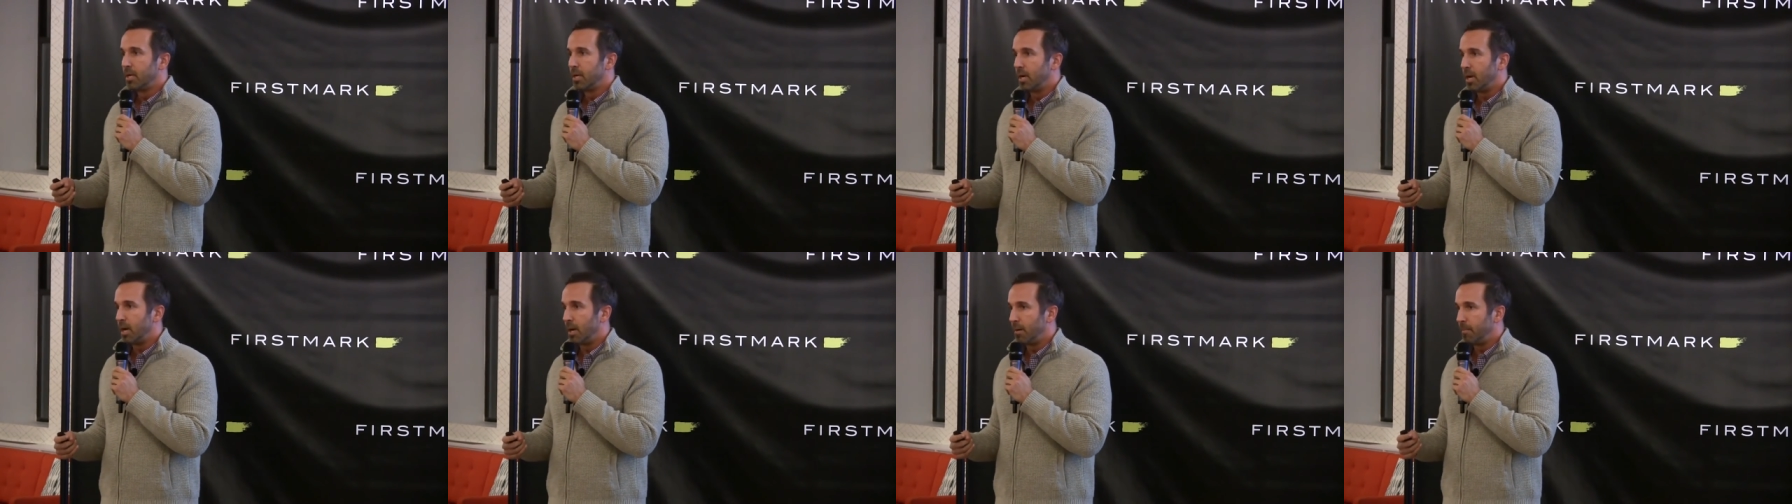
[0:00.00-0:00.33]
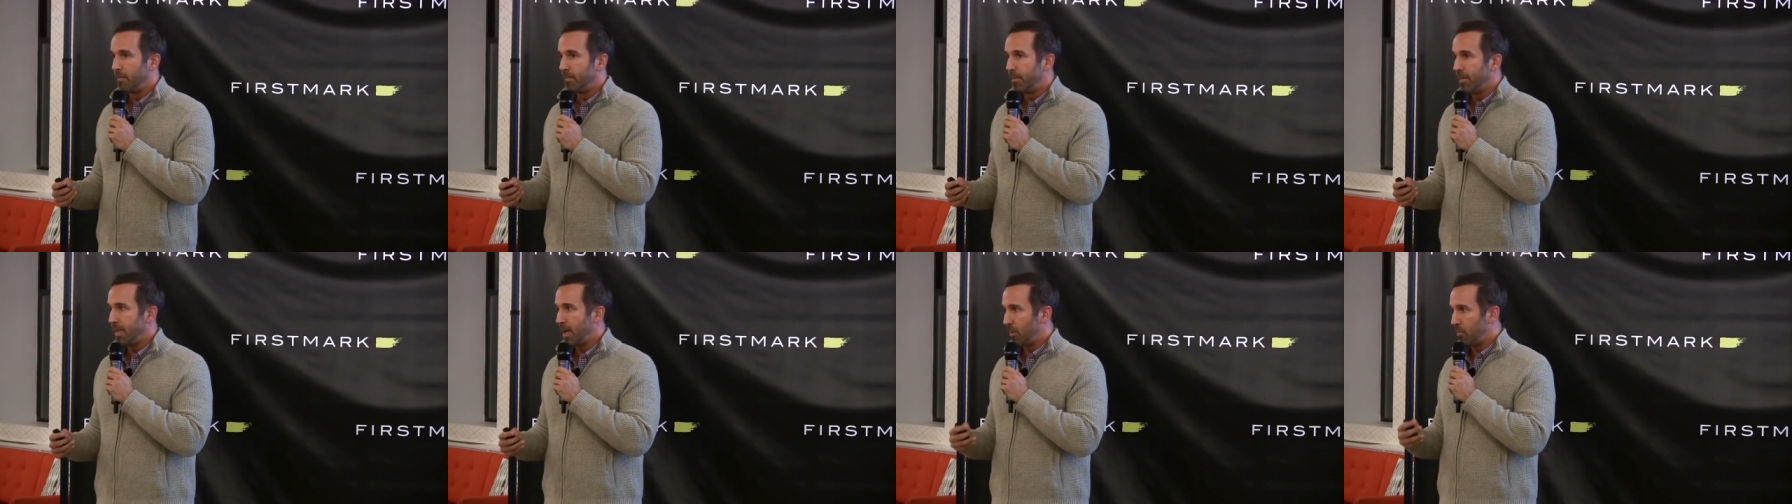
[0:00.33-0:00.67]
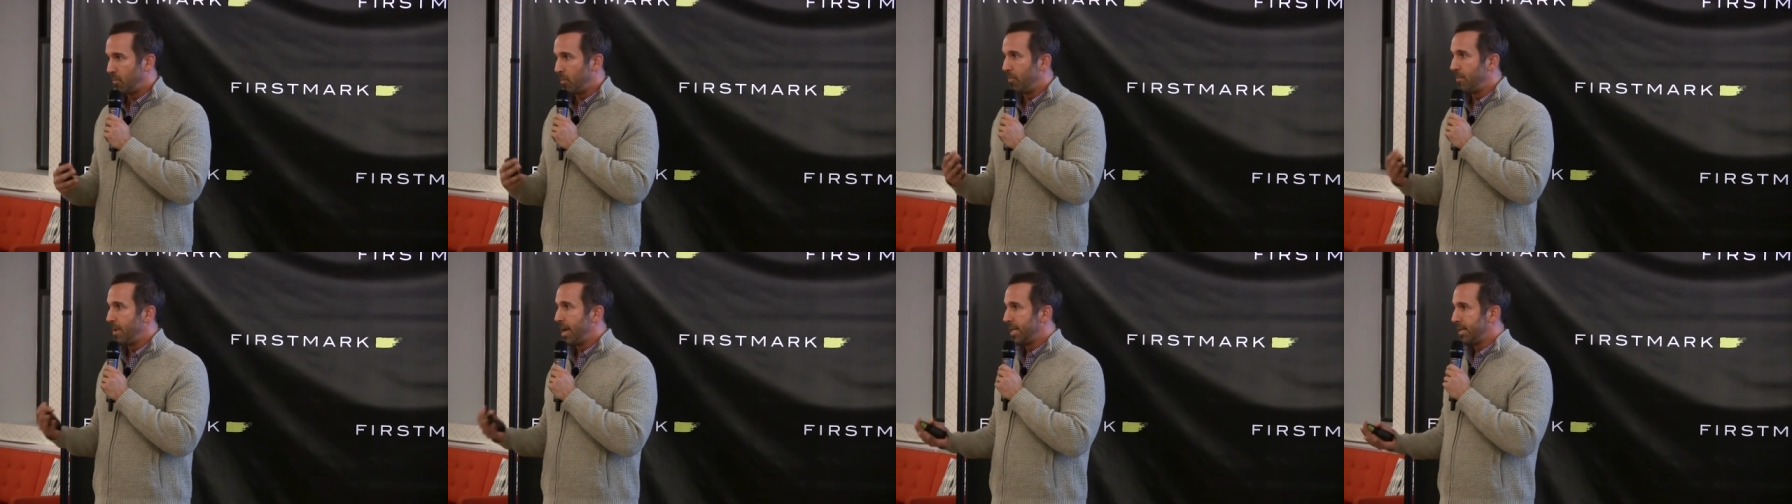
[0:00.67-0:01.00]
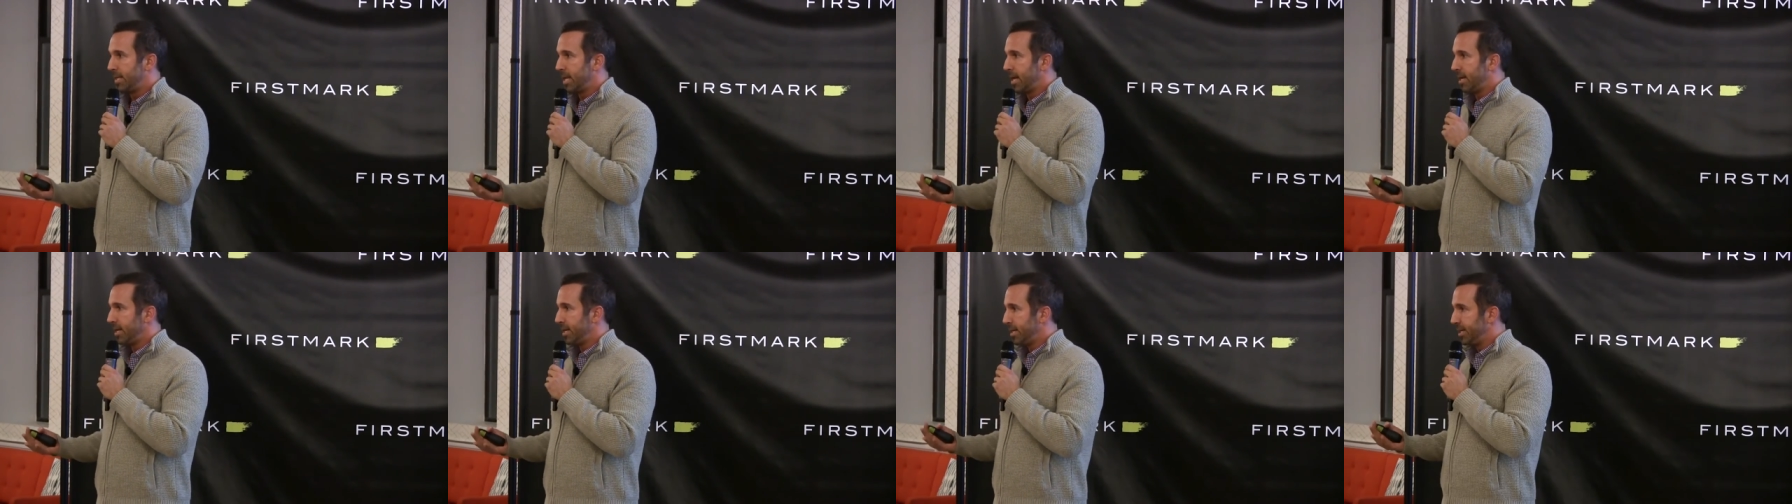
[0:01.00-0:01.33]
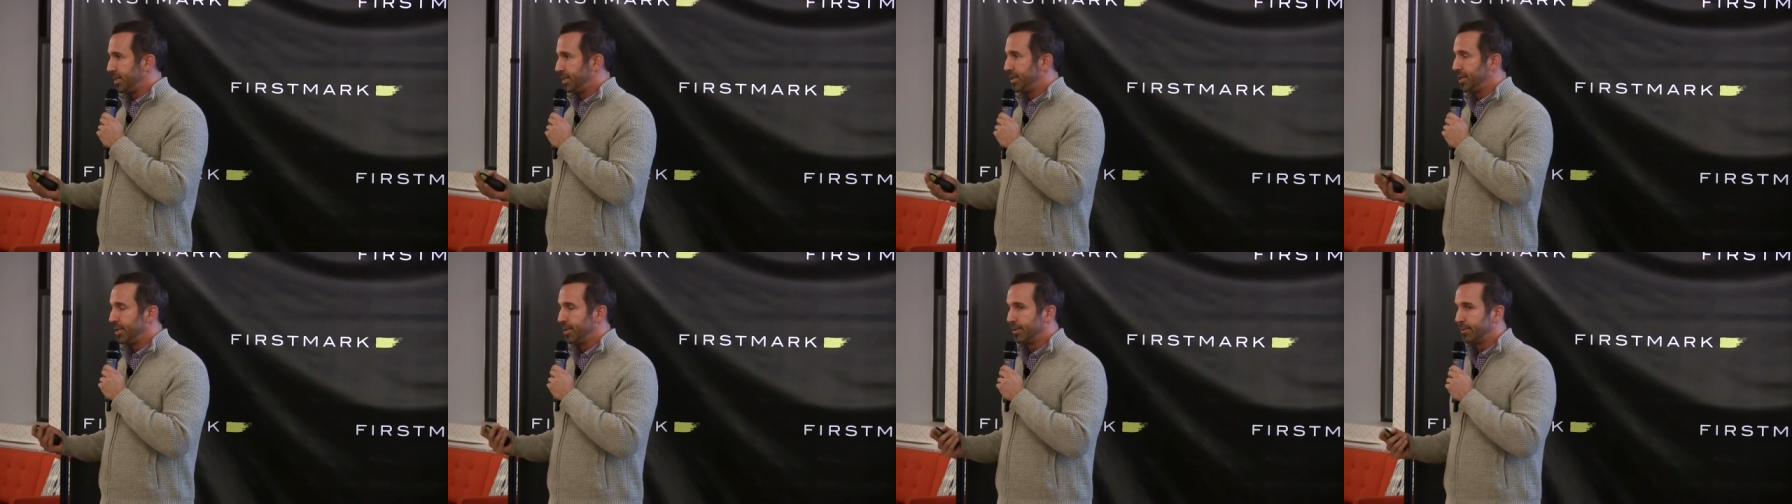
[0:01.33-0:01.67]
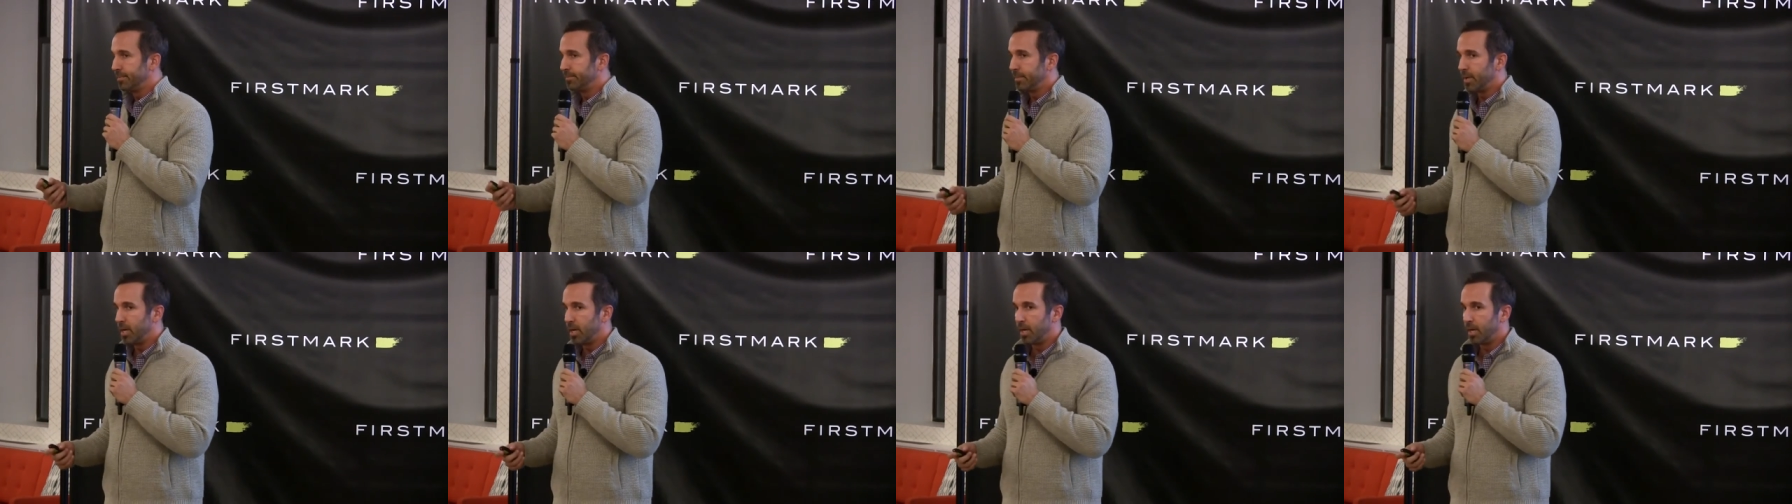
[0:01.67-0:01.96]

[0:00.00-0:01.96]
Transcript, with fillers: um, that will make that easier,